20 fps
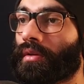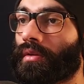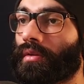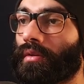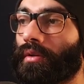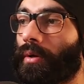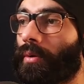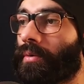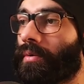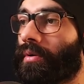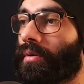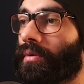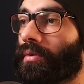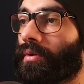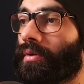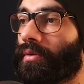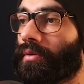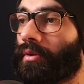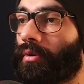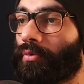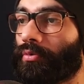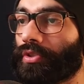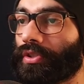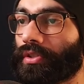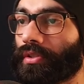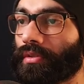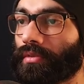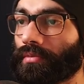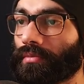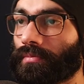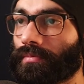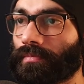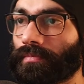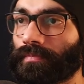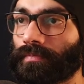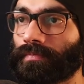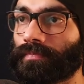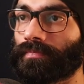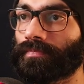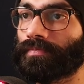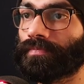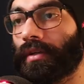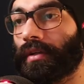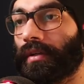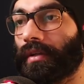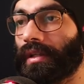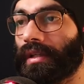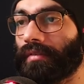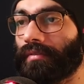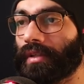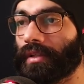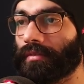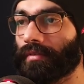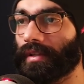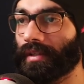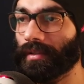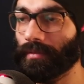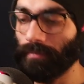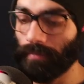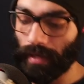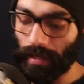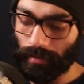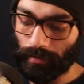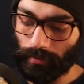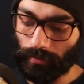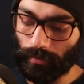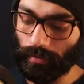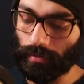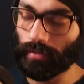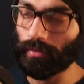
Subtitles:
No Shin. Good evening. Welcome back to In the